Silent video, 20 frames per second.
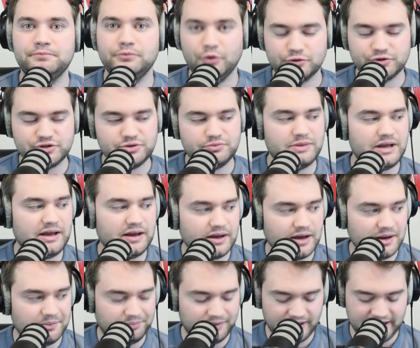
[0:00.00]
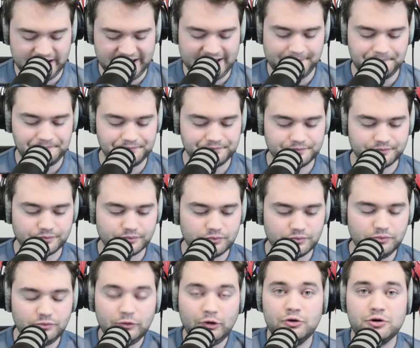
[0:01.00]
or to make a play
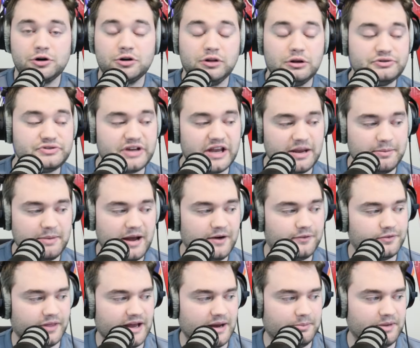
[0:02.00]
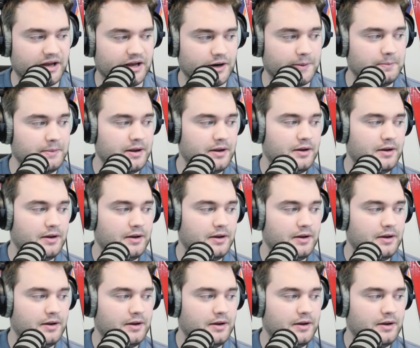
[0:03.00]
or to close the game out for that matter.